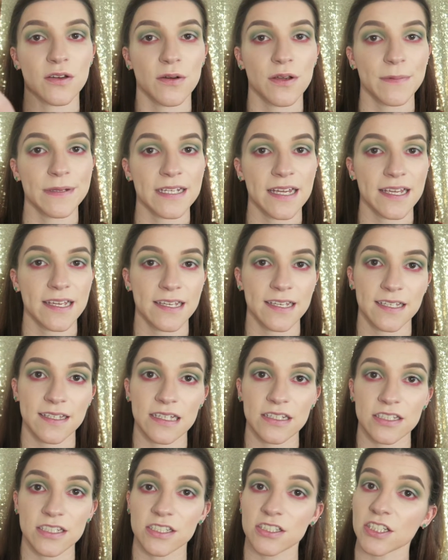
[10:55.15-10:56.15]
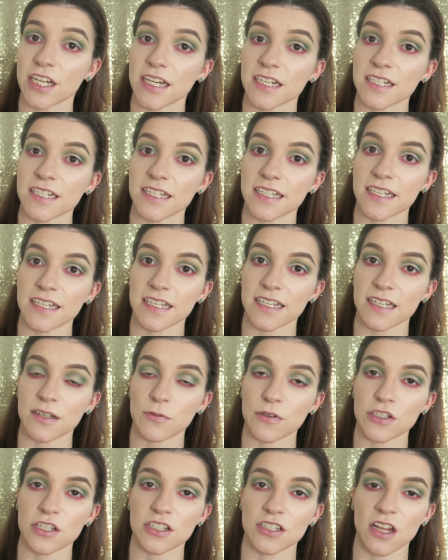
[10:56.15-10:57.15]
So I'm going to be taking this shade
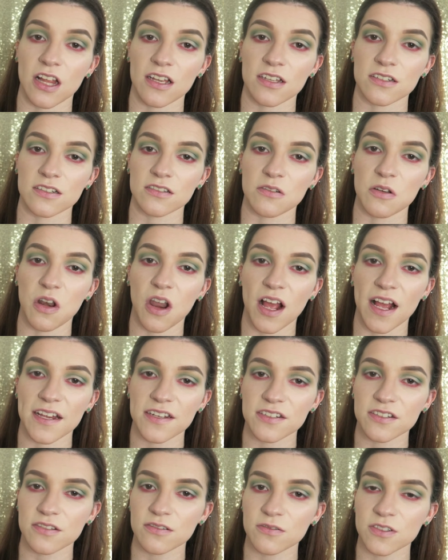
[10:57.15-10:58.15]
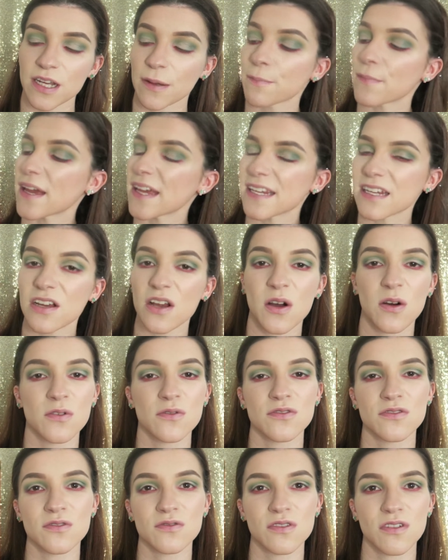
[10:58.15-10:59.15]
here, which is like a light champagne
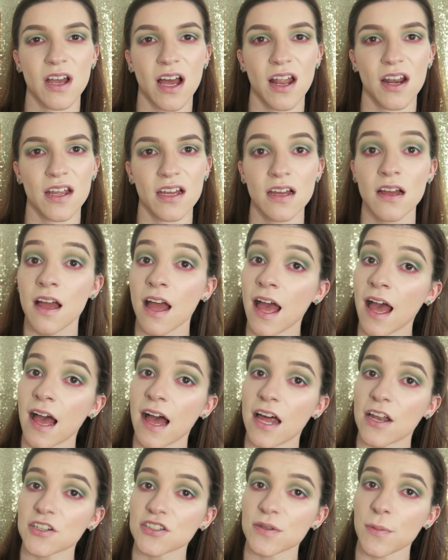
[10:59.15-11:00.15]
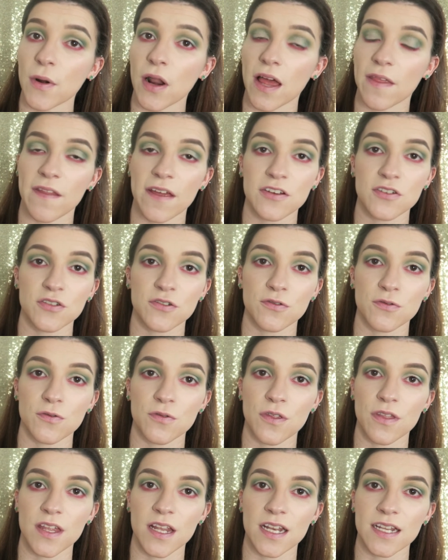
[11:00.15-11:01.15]
gold sort of colour, and just applying that
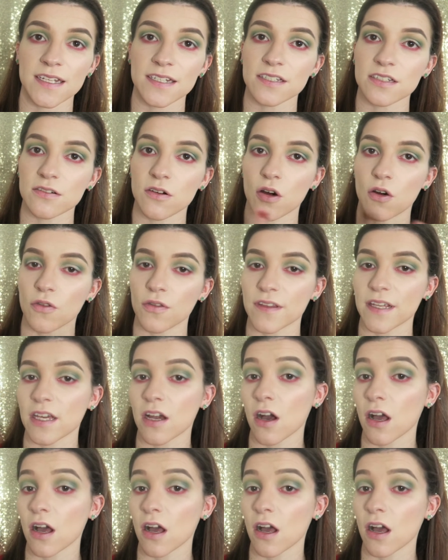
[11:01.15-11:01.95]
to the lid on the